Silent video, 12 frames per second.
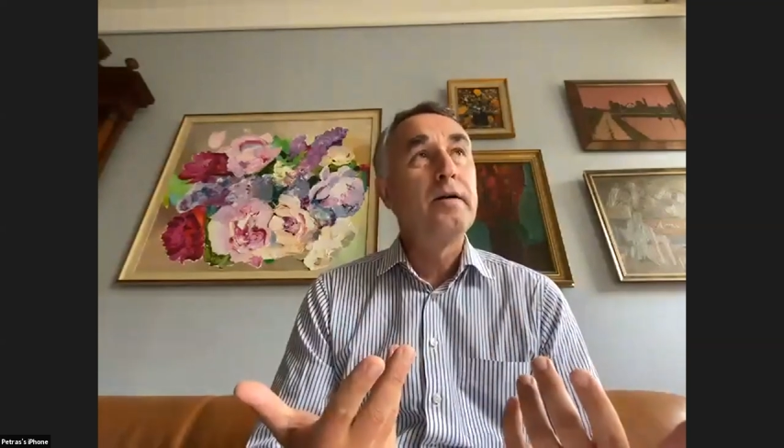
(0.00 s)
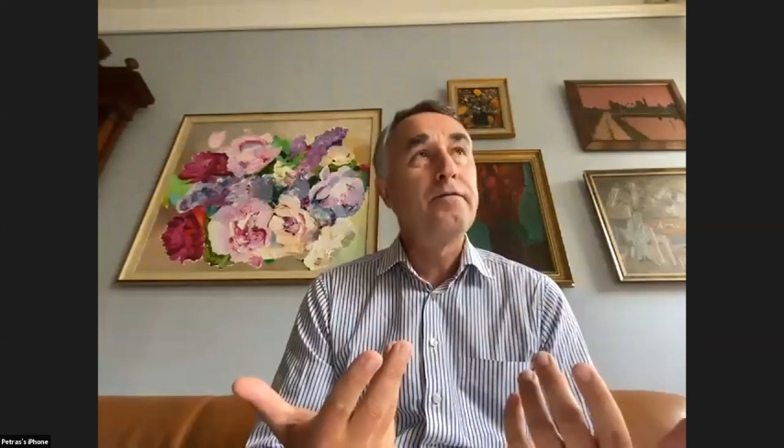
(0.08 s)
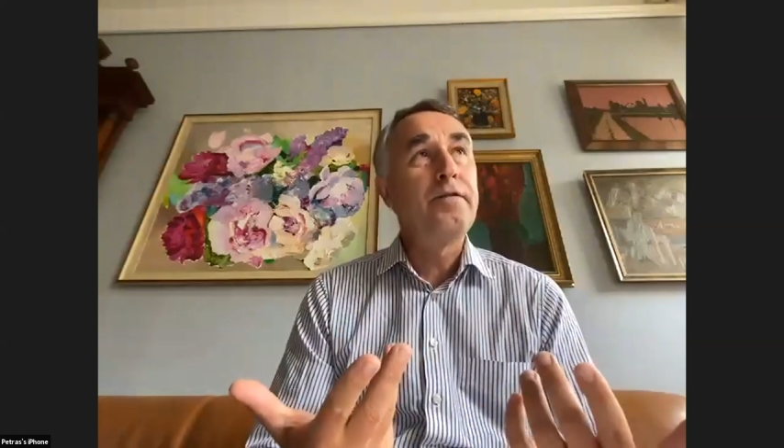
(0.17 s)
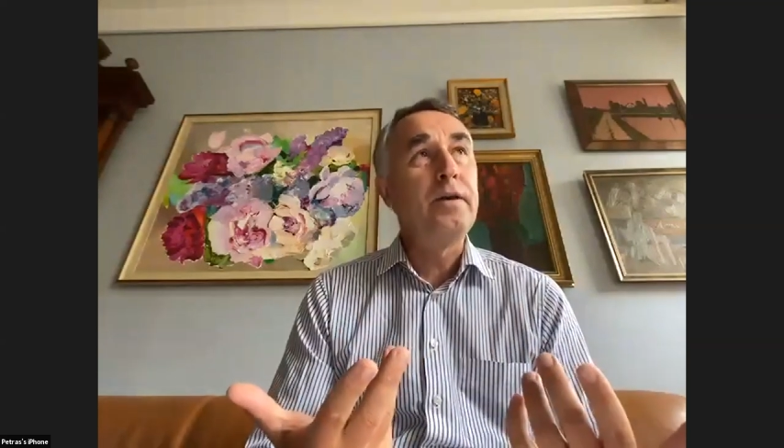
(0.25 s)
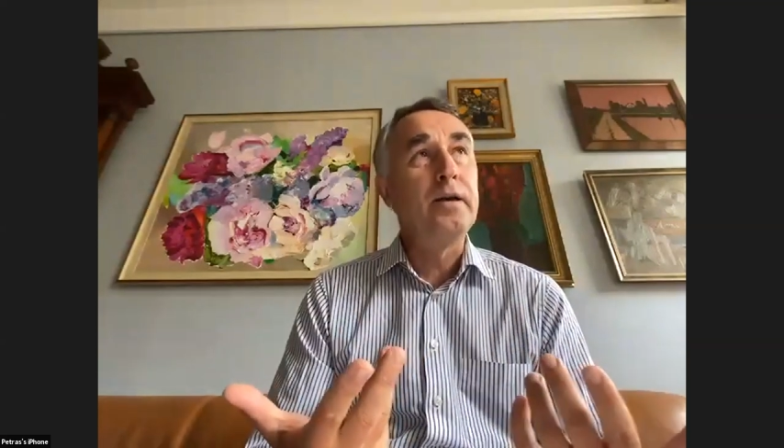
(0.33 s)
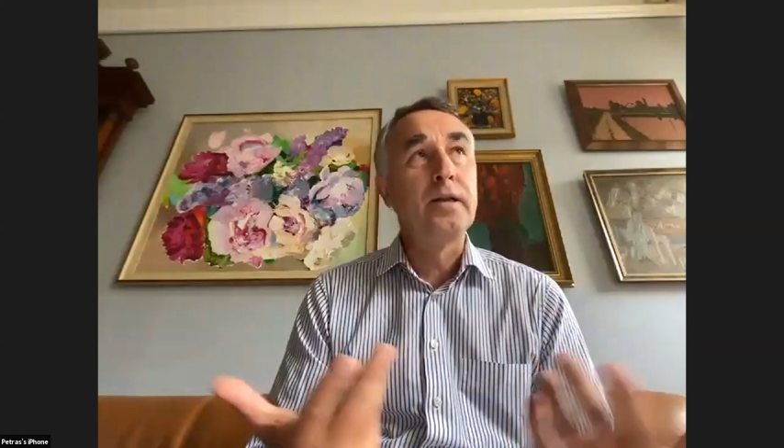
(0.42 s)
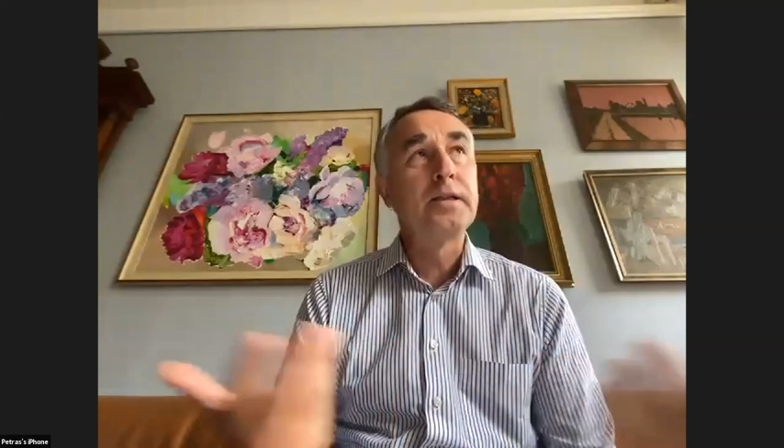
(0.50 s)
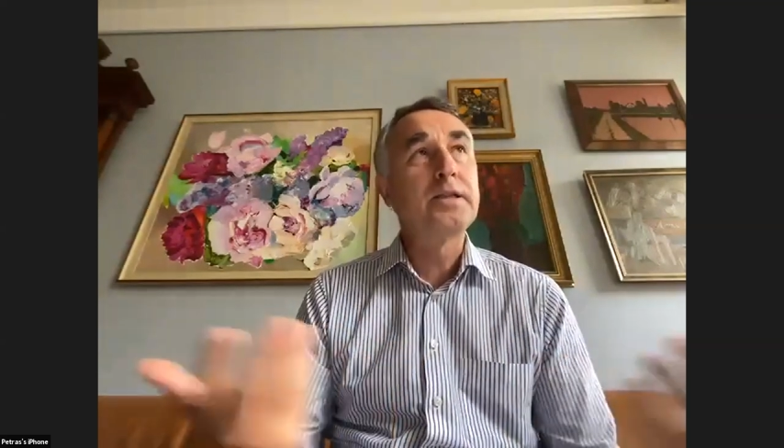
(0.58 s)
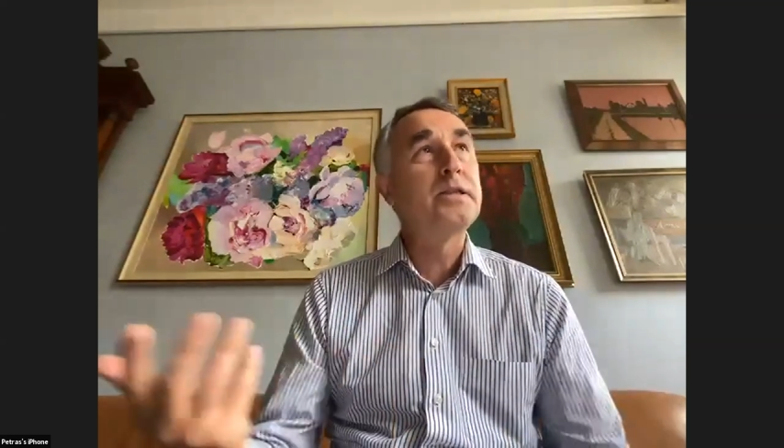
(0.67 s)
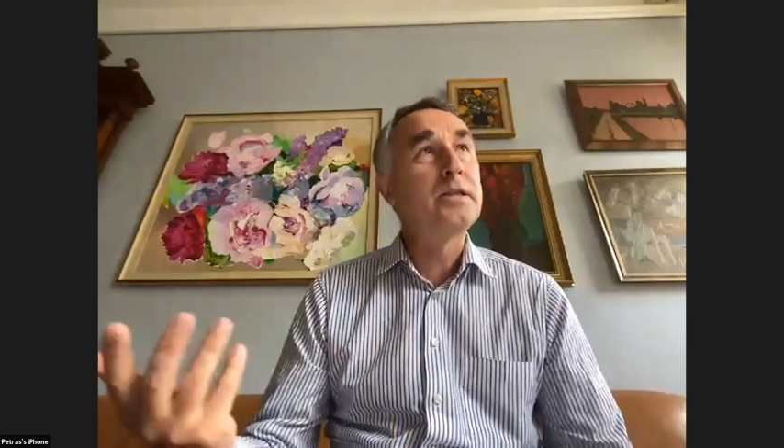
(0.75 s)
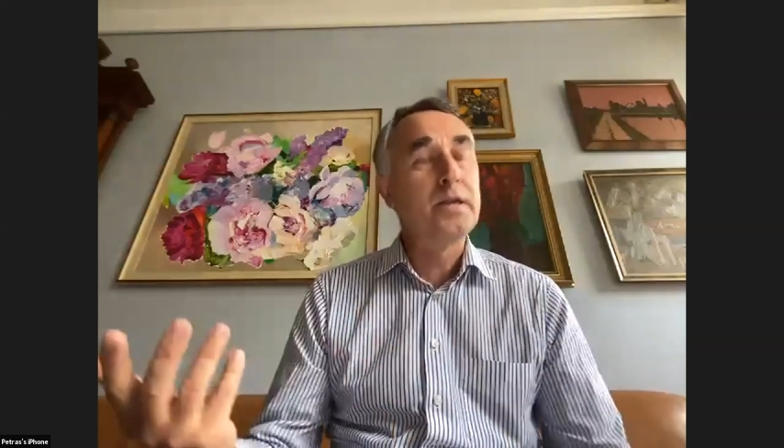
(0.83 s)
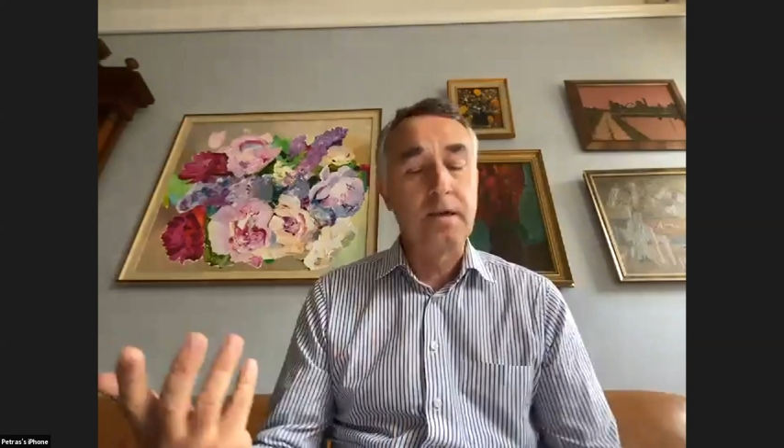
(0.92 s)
fields,